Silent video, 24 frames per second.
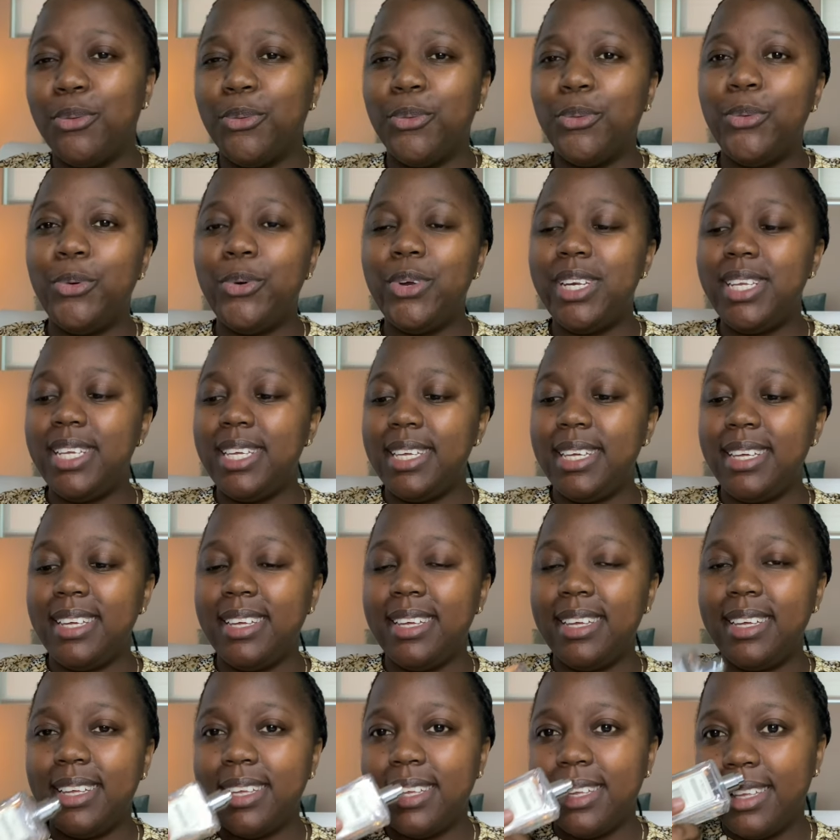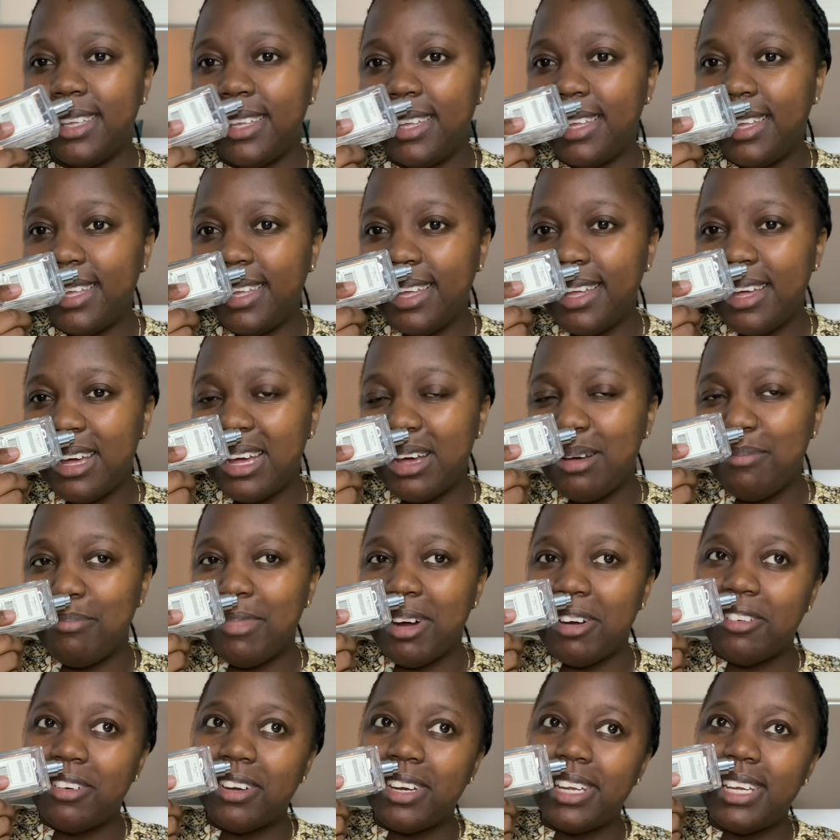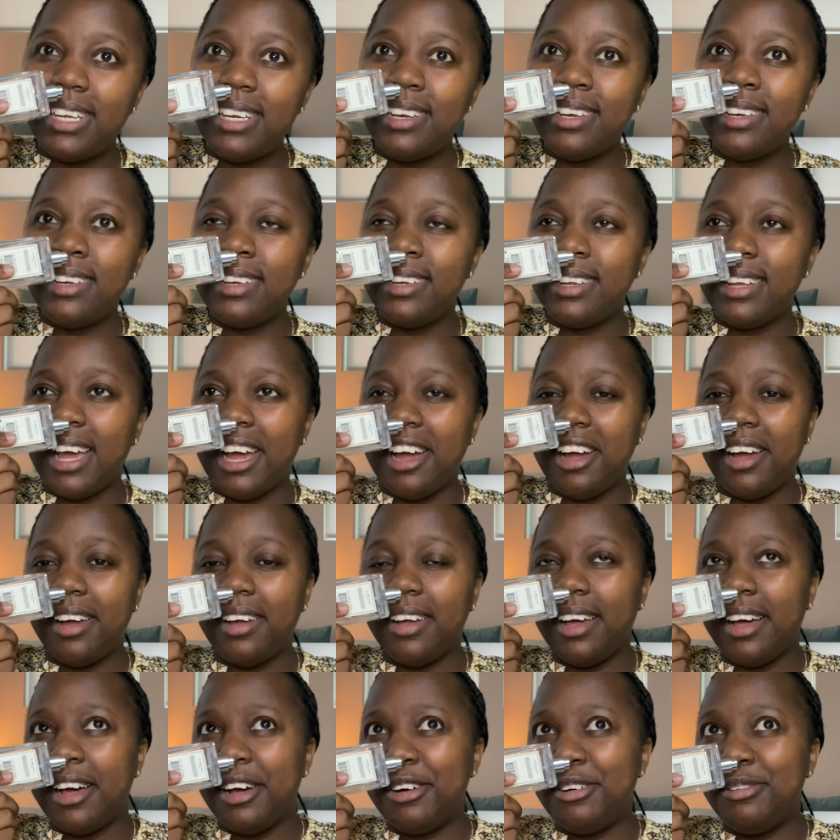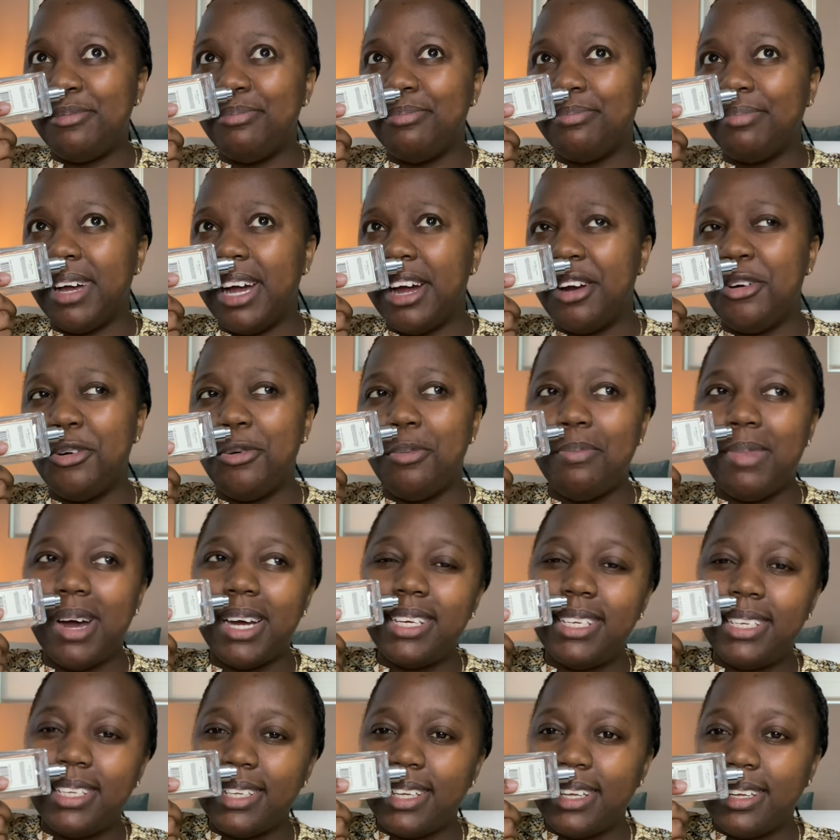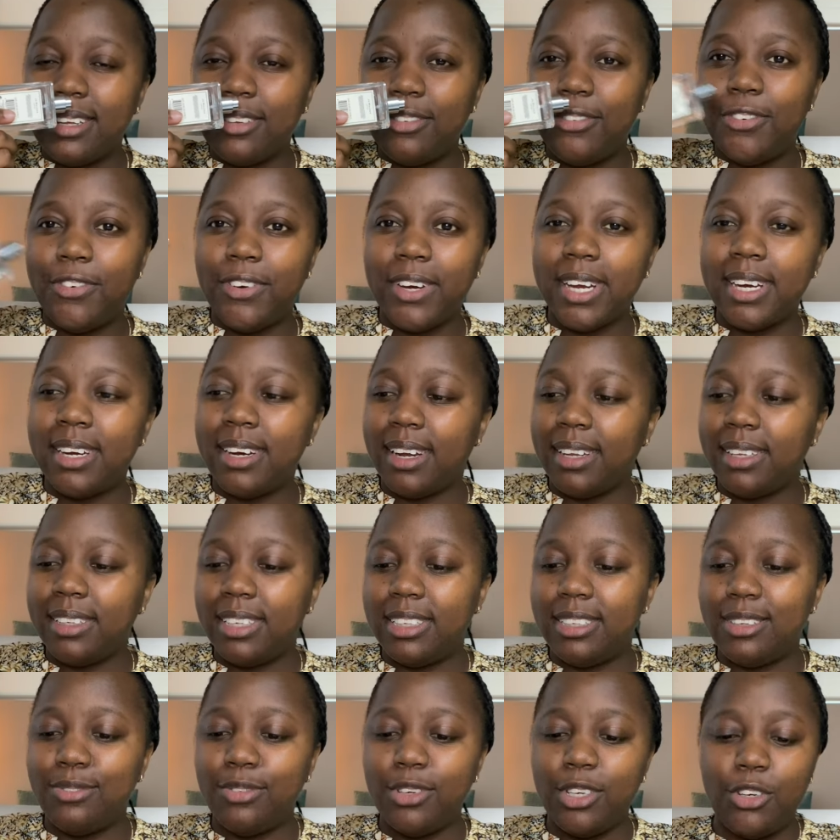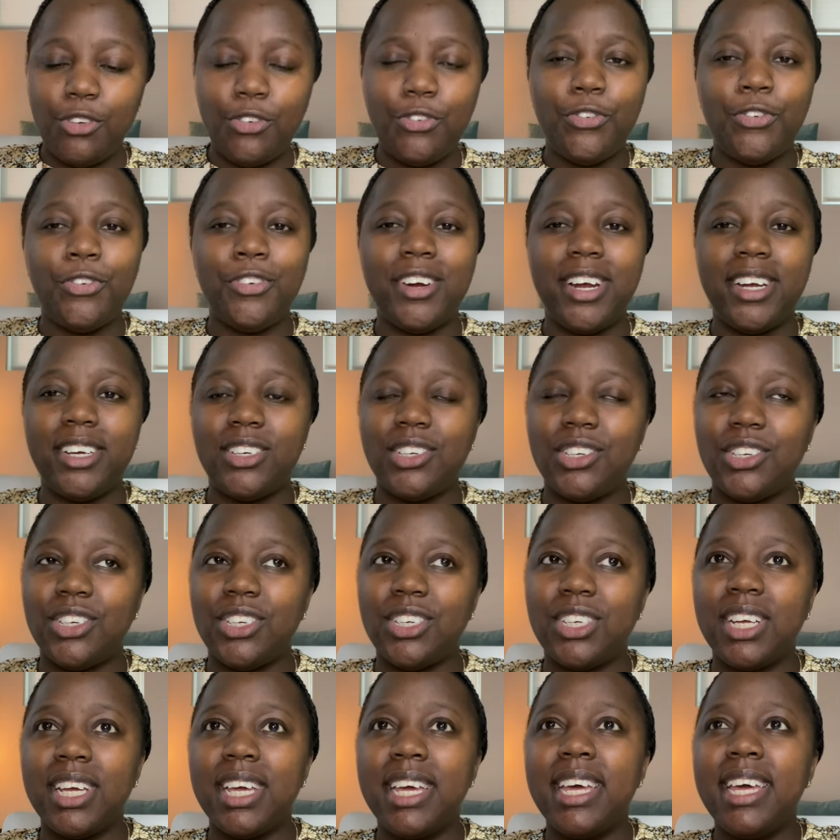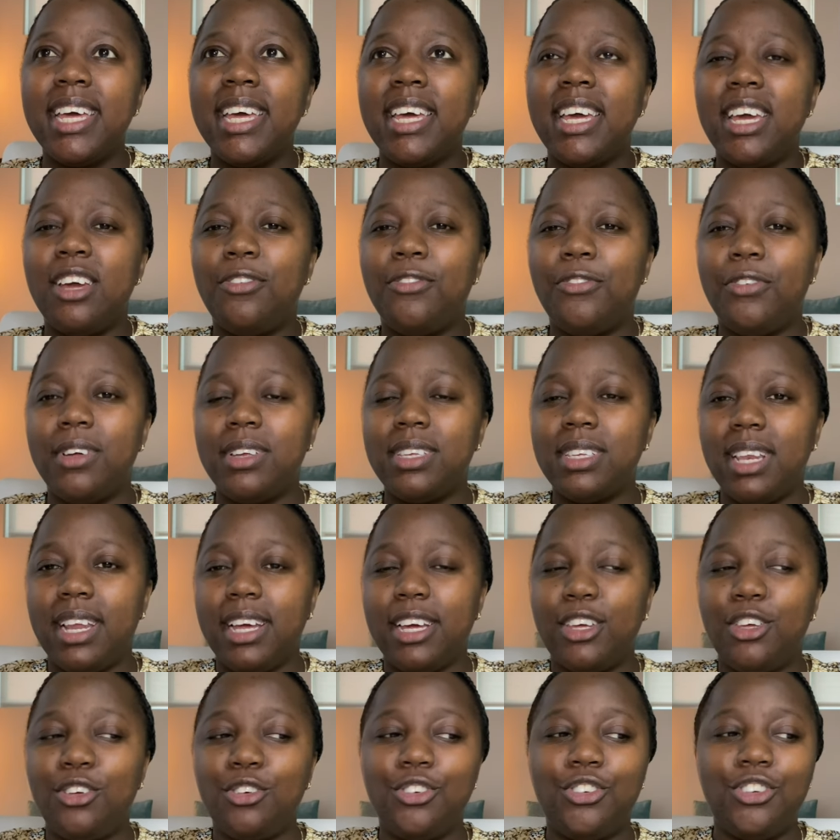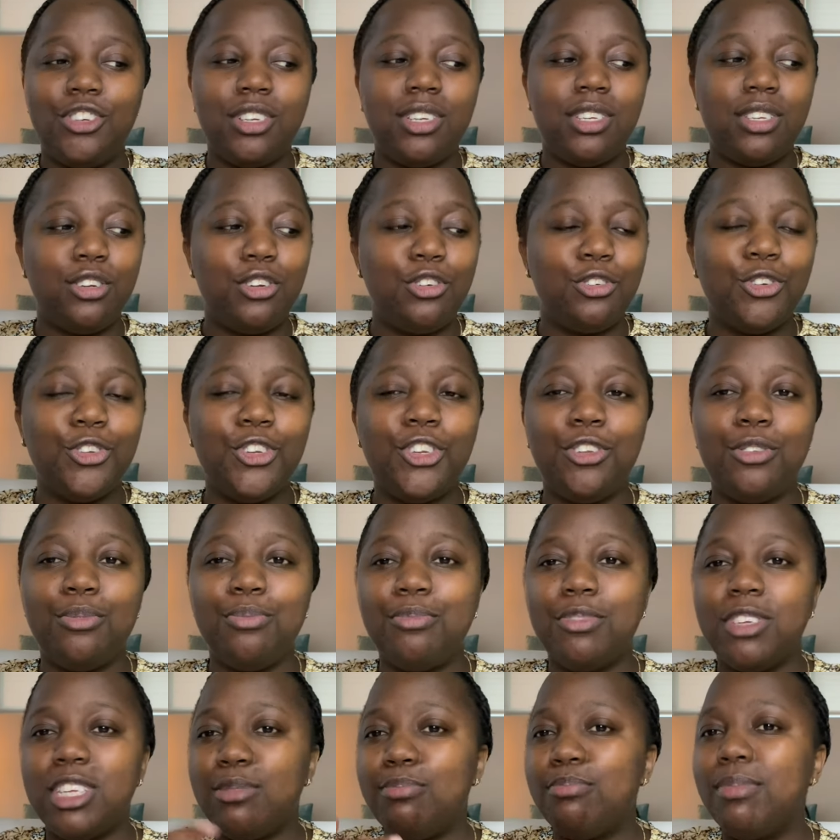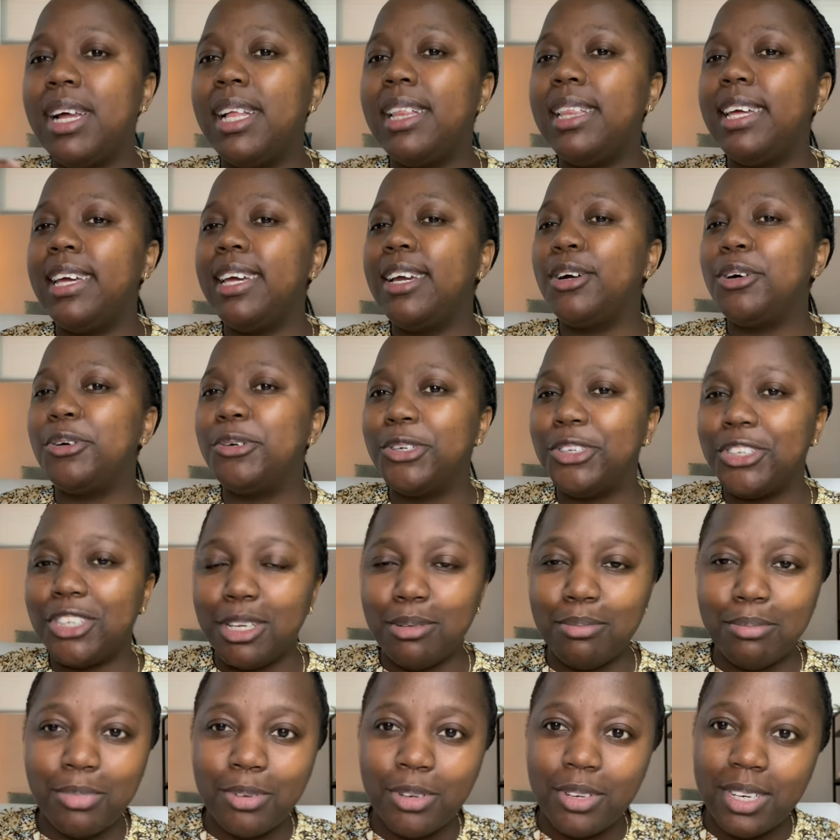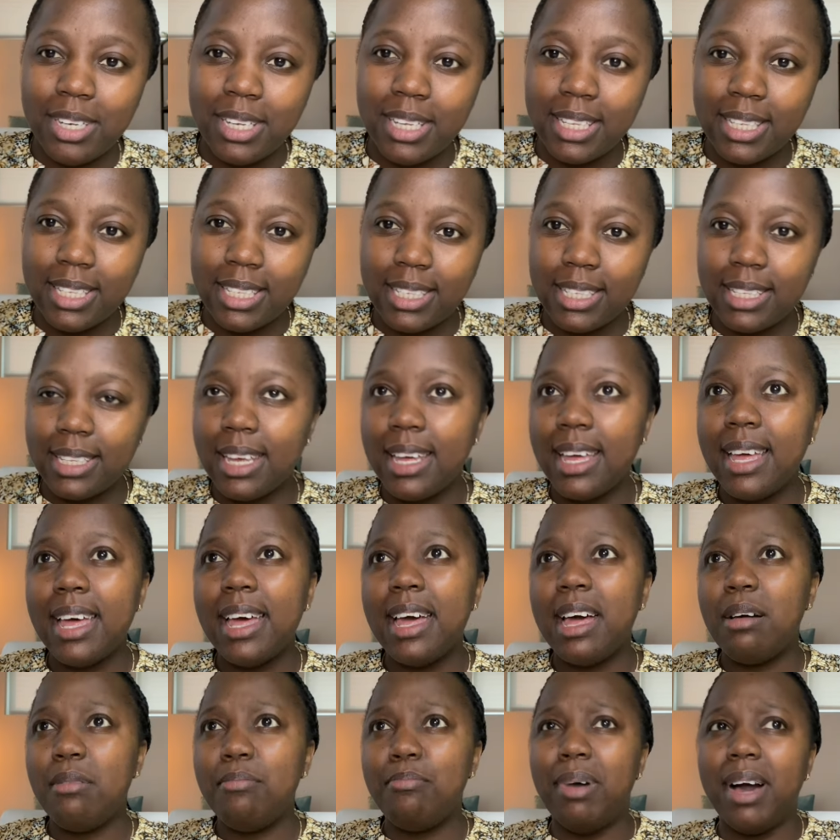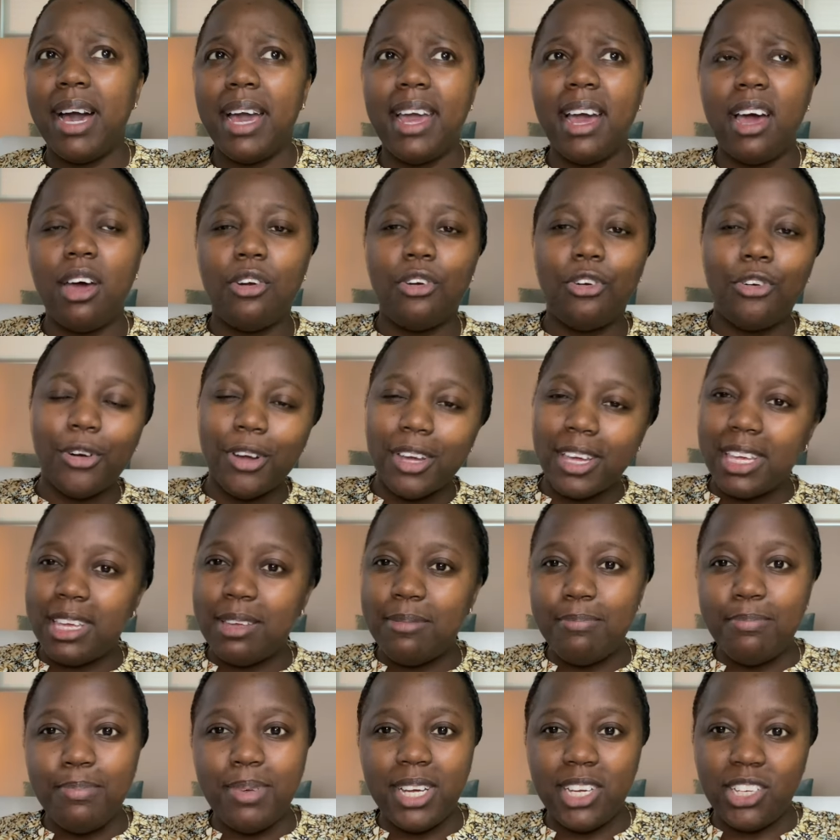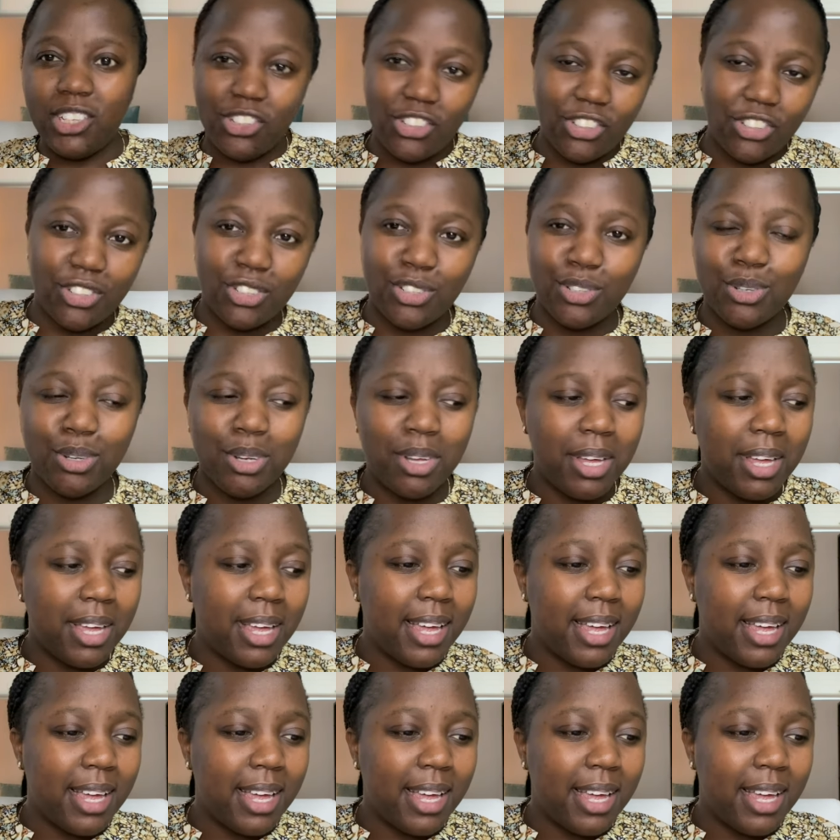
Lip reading: a woody, marine, aromatic fragrance. It's very fresh. It feels like you're just, you know, smelling ocean breeze by a rocky beach.